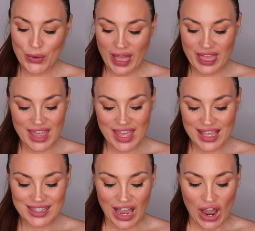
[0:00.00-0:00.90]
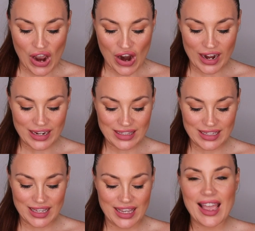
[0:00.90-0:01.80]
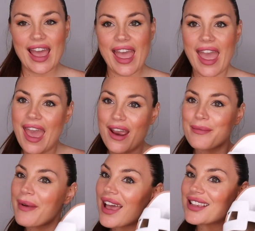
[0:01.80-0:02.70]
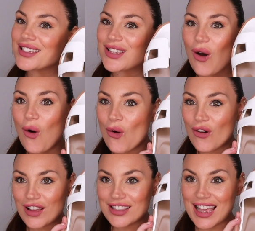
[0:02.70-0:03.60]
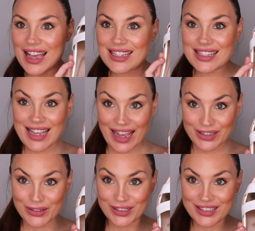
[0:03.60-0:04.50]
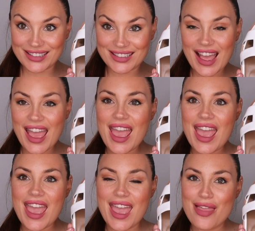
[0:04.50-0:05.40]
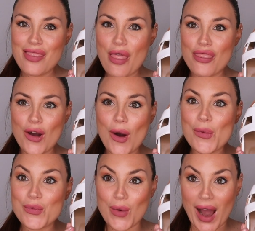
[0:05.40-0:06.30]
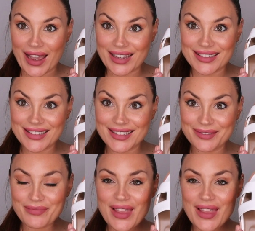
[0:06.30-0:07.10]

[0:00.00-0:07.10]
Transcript: These are the Hermes Oran Sandals in the white.